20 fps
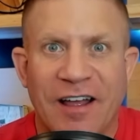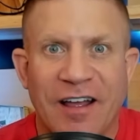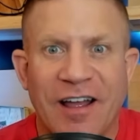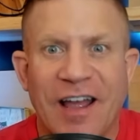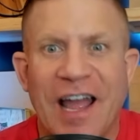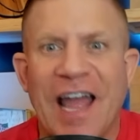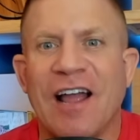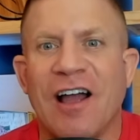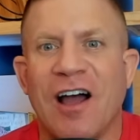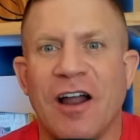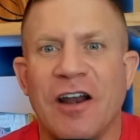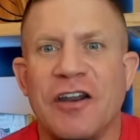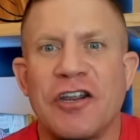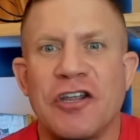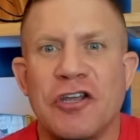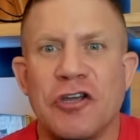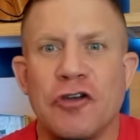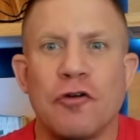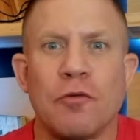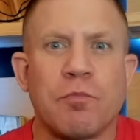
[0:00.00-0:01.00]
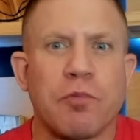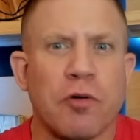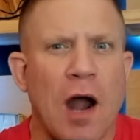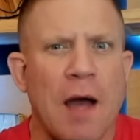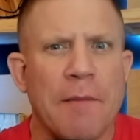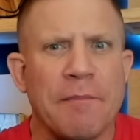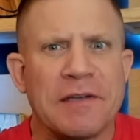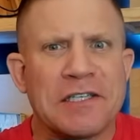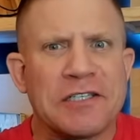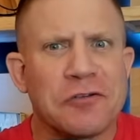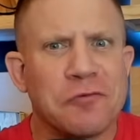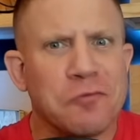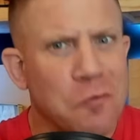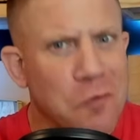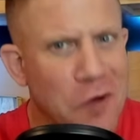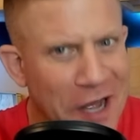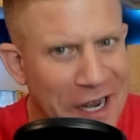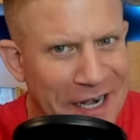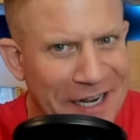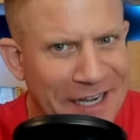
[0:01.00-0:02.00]
hang on, you'll promise
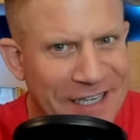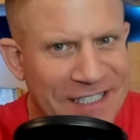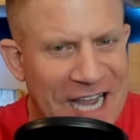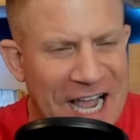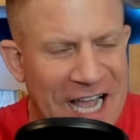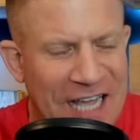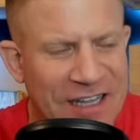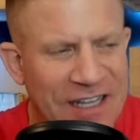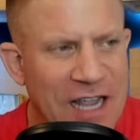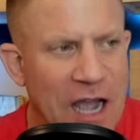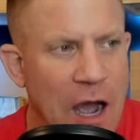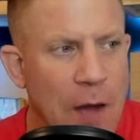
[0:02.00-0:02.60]
what exactly?